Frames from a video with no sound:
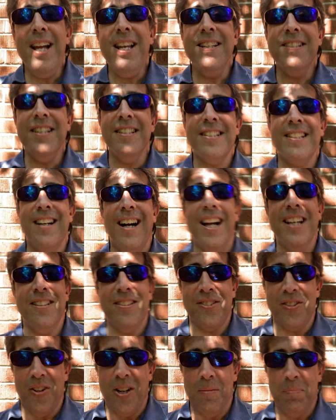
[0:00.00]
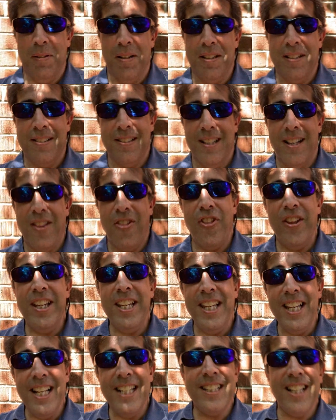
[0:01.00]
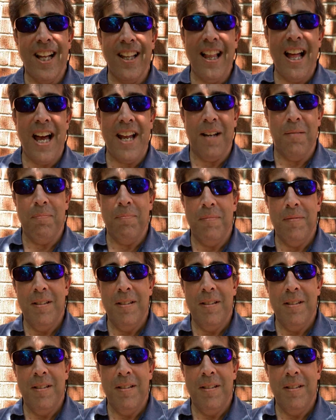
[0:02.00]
does this guy at Starbucks think he can tell Adam?